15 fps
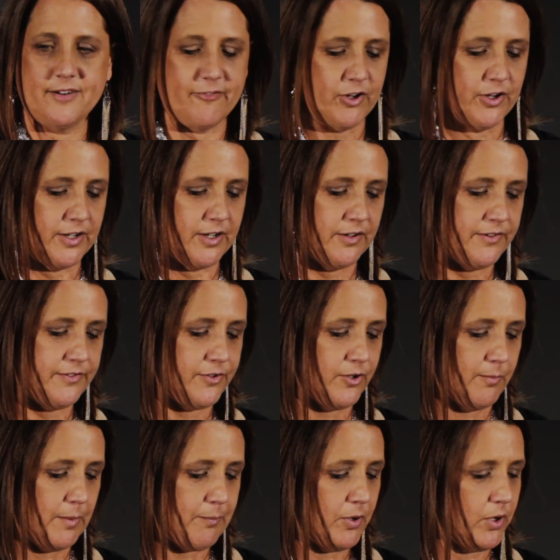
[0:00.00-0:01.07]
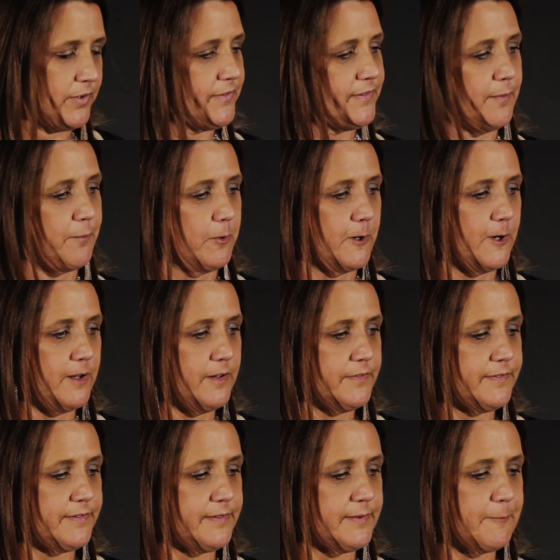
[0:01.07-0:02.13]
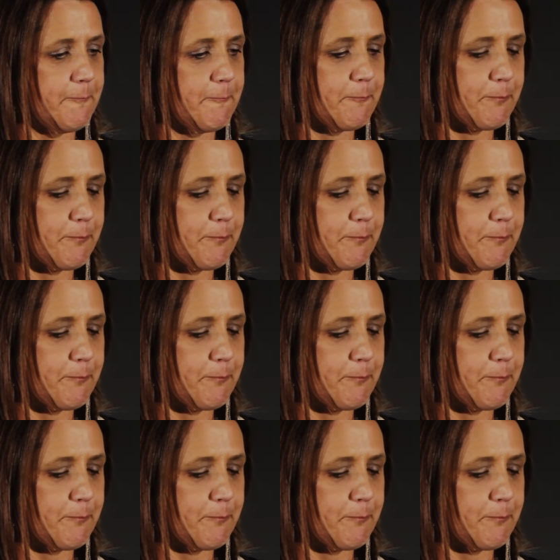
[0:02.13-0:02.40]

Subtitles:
I've got to go stir my pot somewhere else.